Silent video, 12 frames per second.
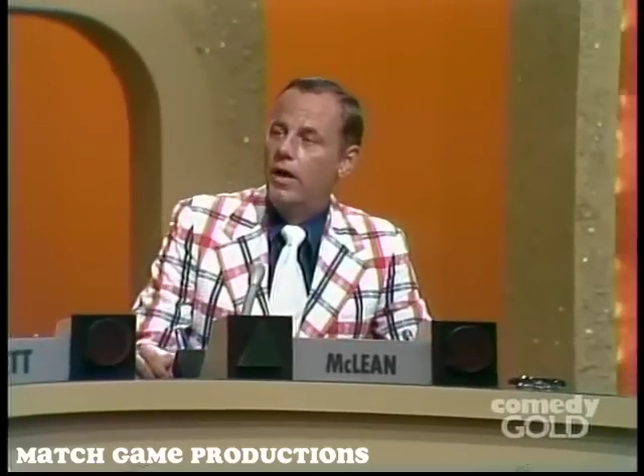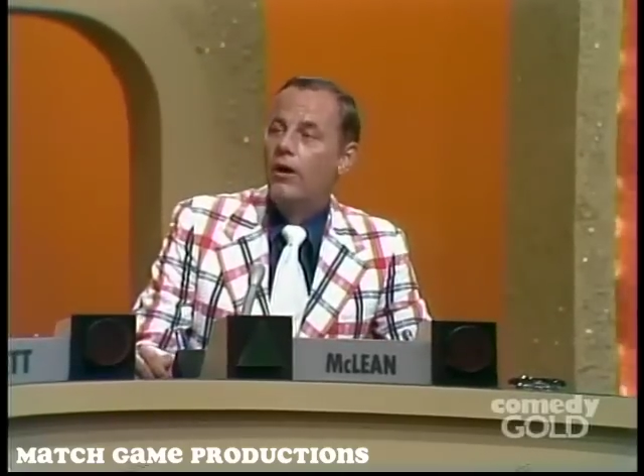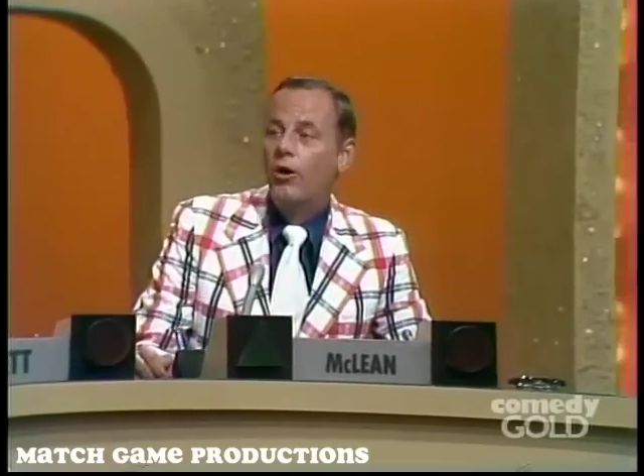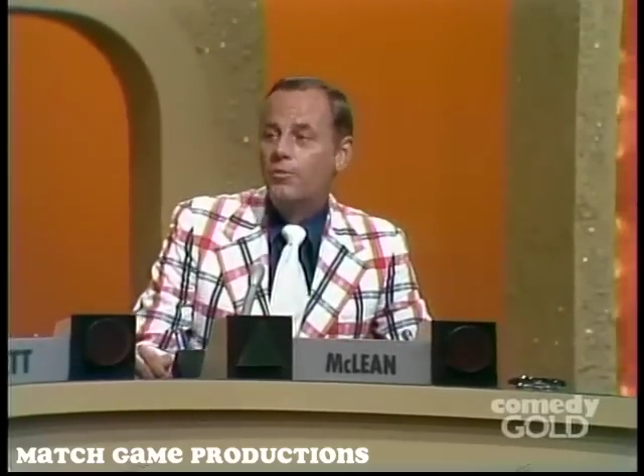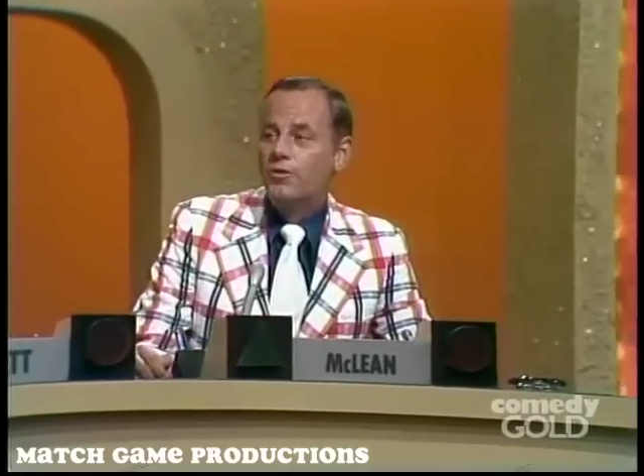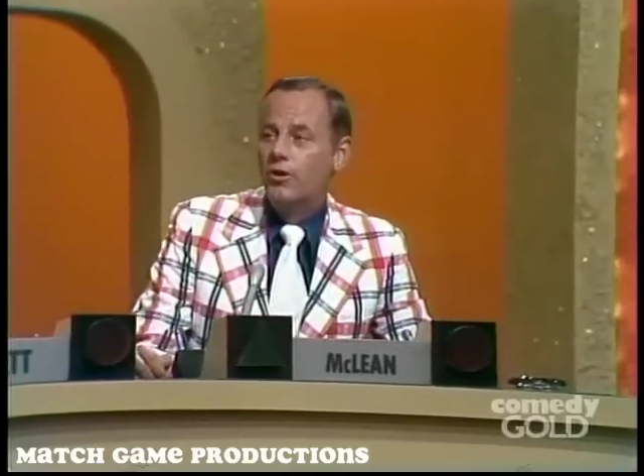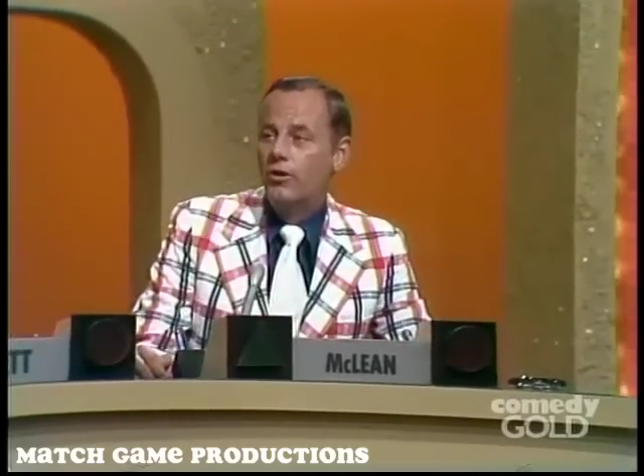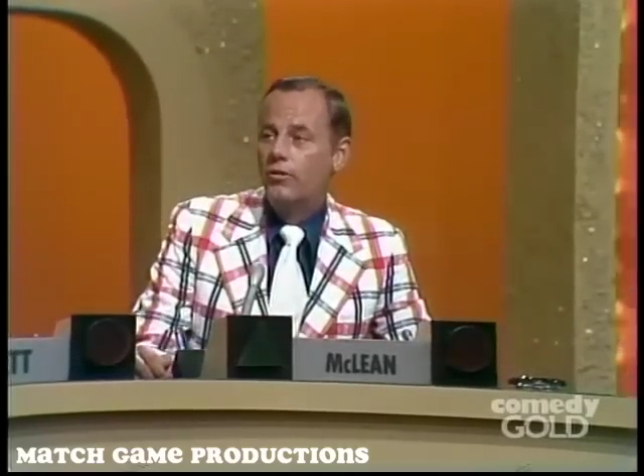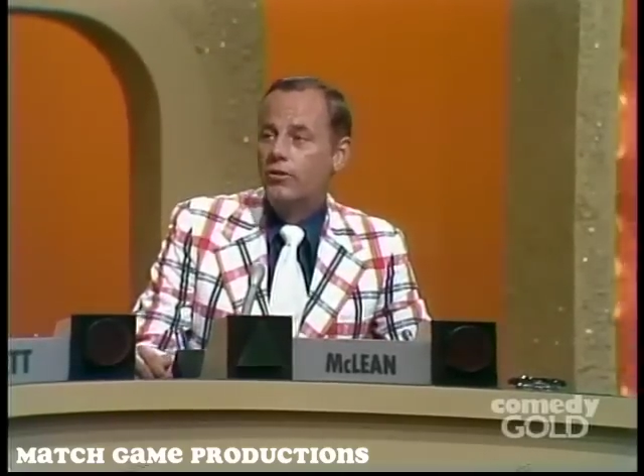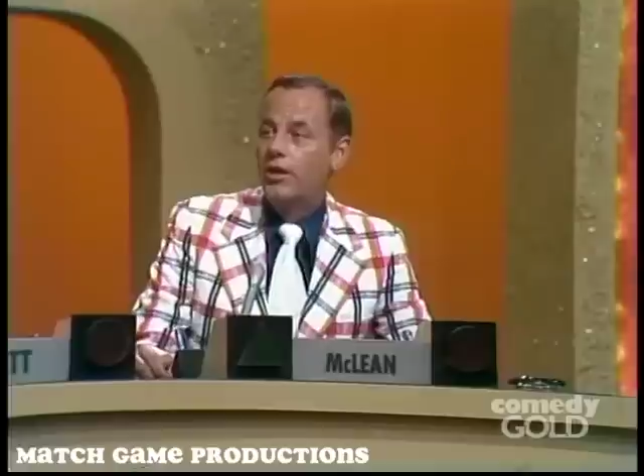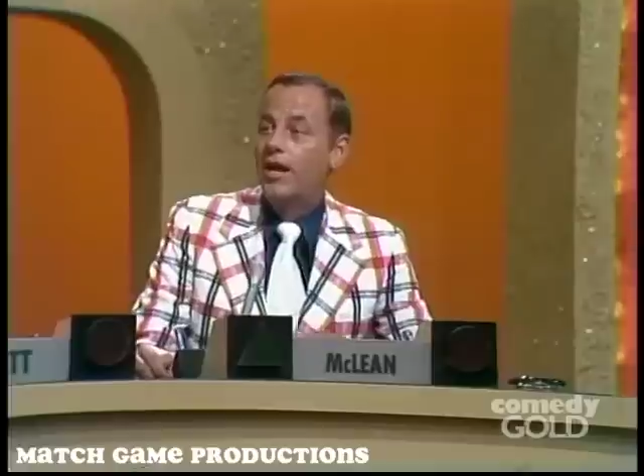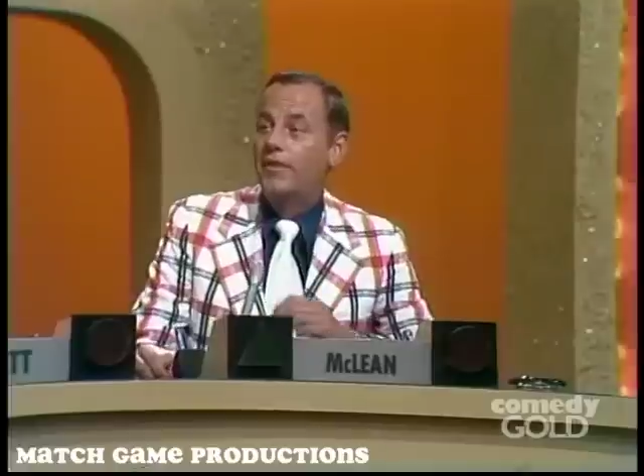I hope so.
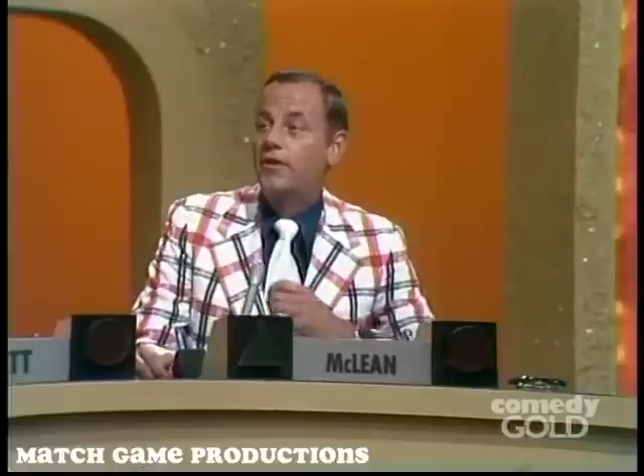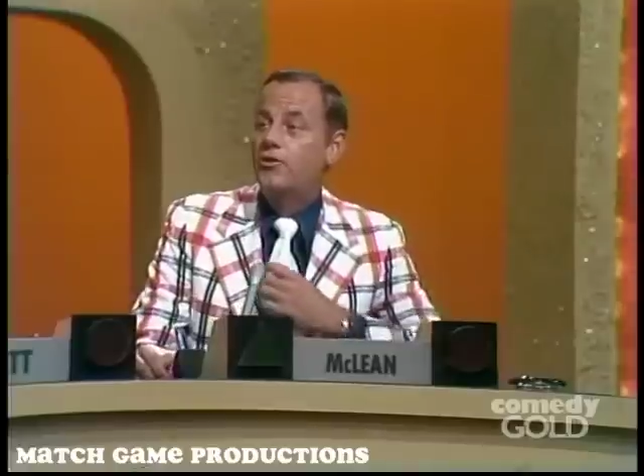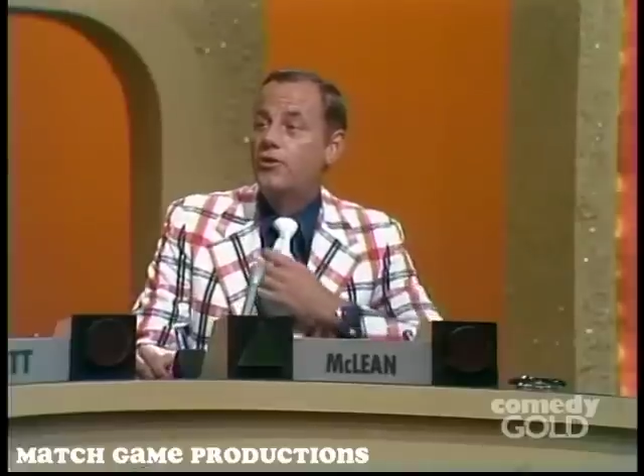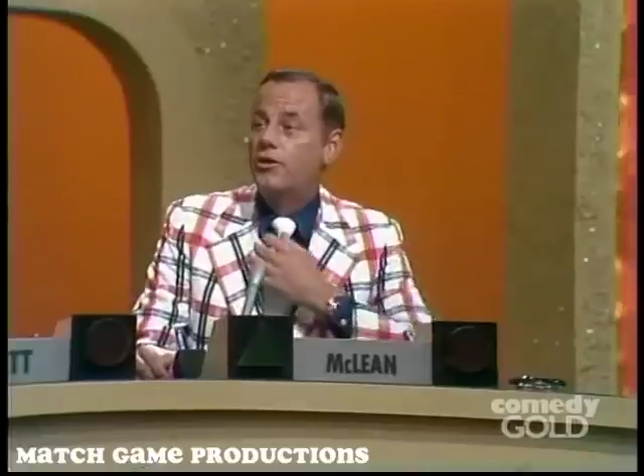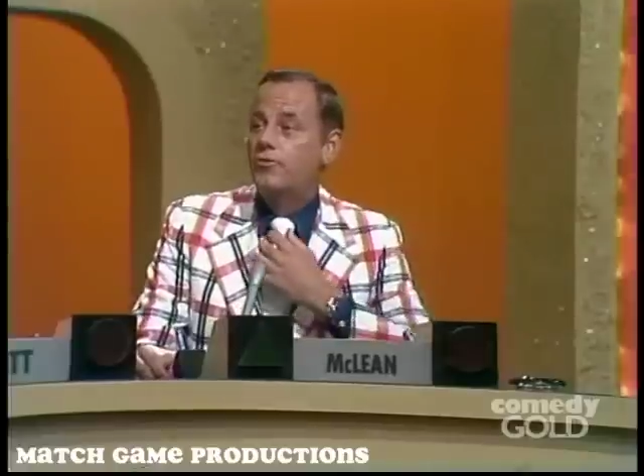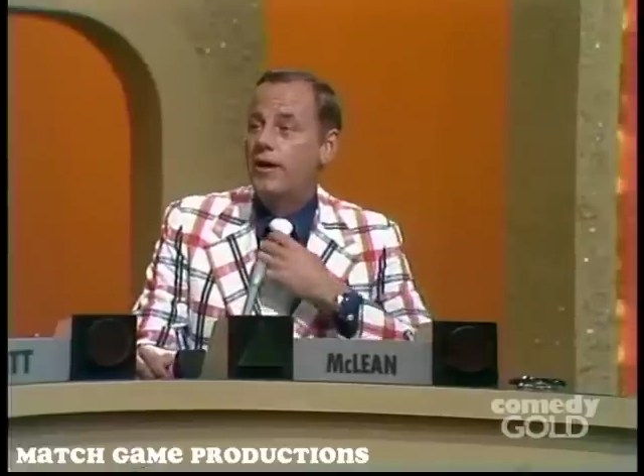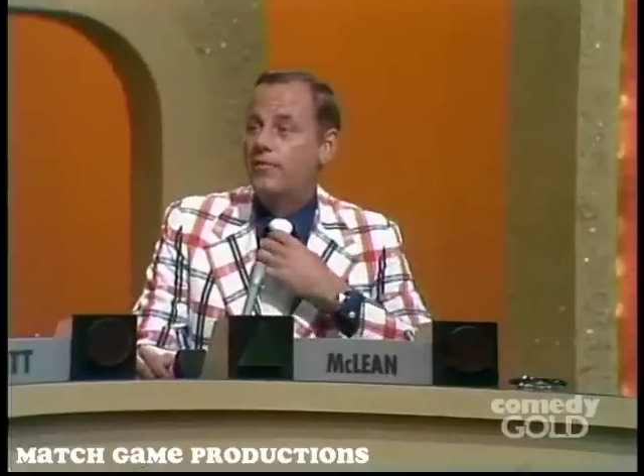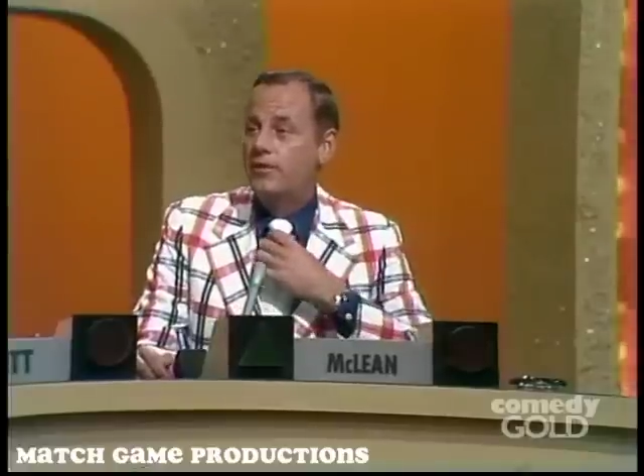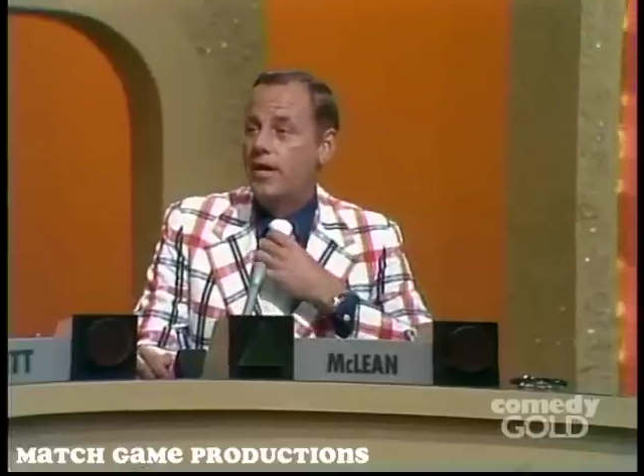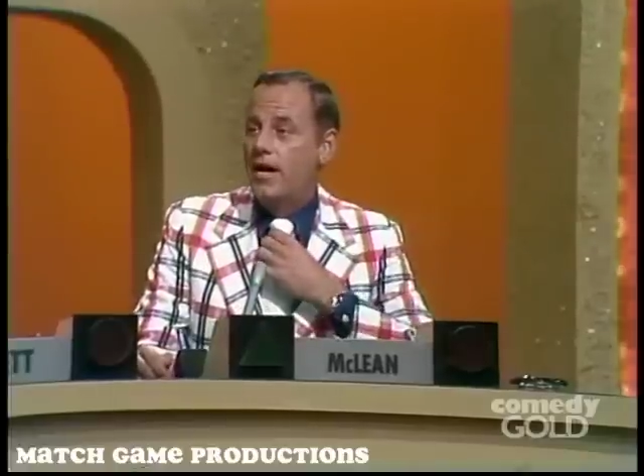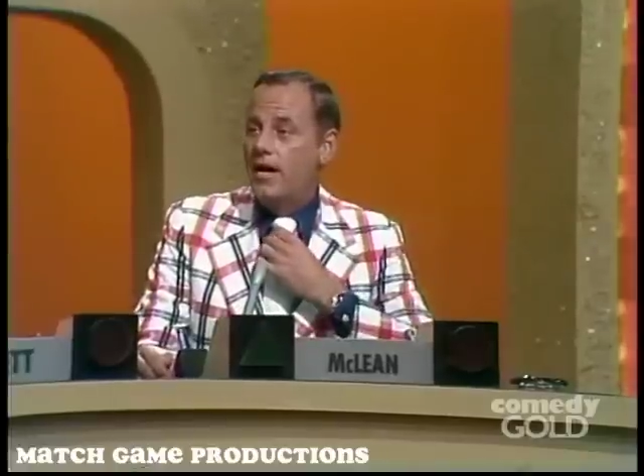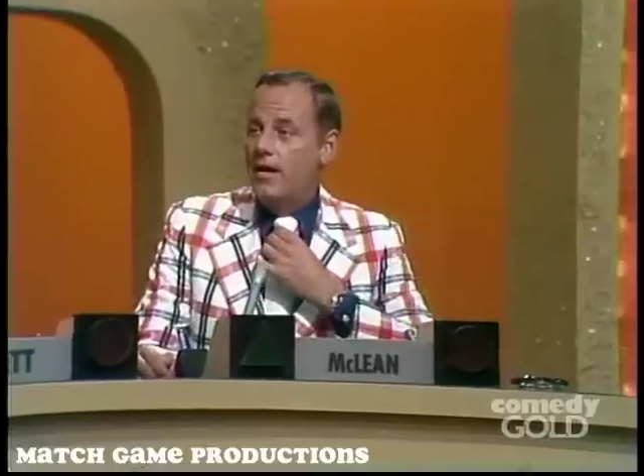Yes. You like the George Raft
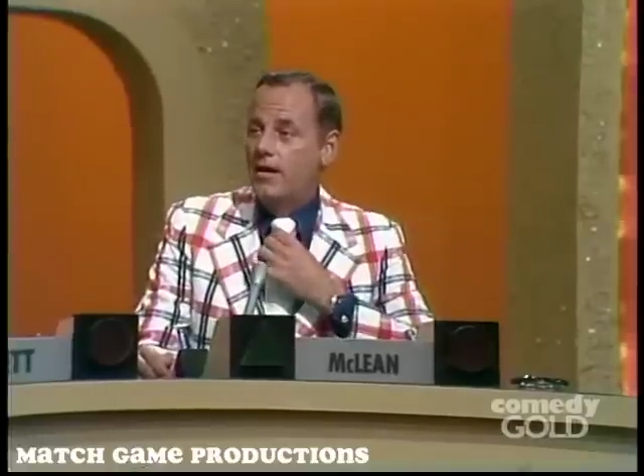tie?